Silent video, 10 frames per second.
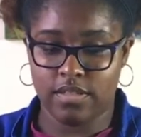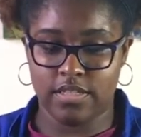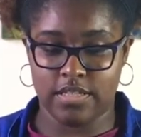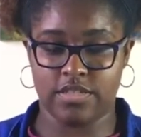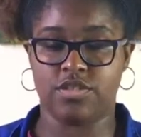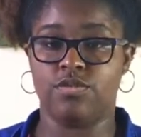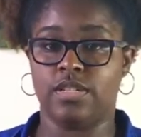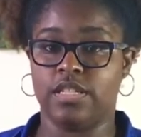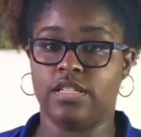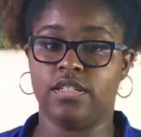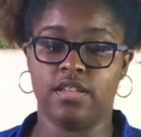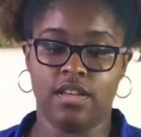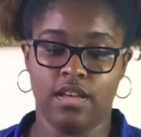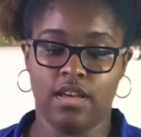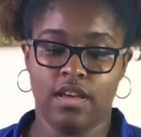because you need
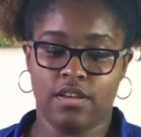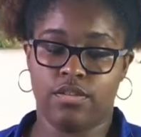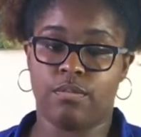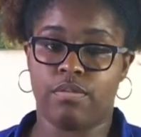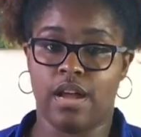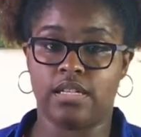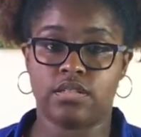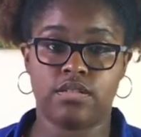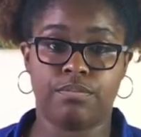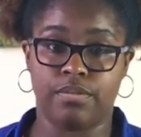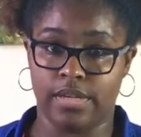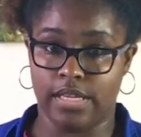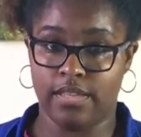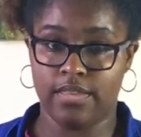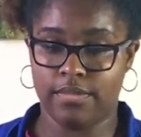your product to
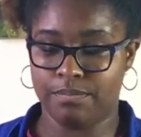breathe.